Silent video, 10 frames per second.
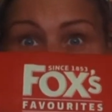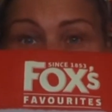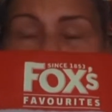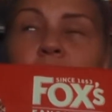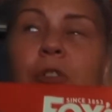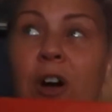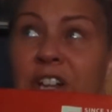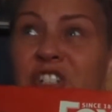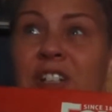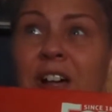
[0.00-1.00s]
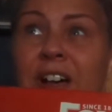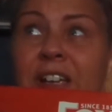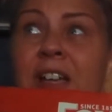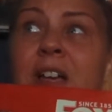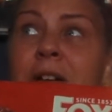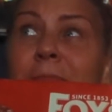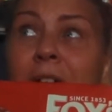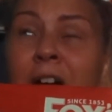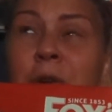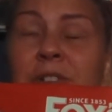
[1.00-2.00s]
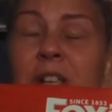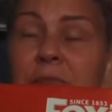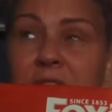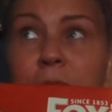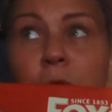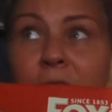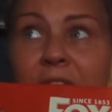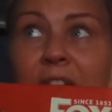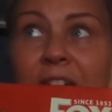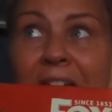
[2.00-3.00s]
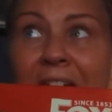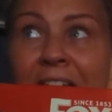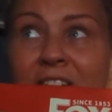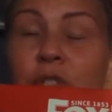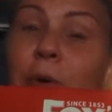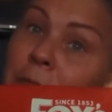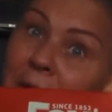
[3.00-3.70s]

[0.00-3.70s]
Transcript: and I got college tonight. Marlon was up this morning at 20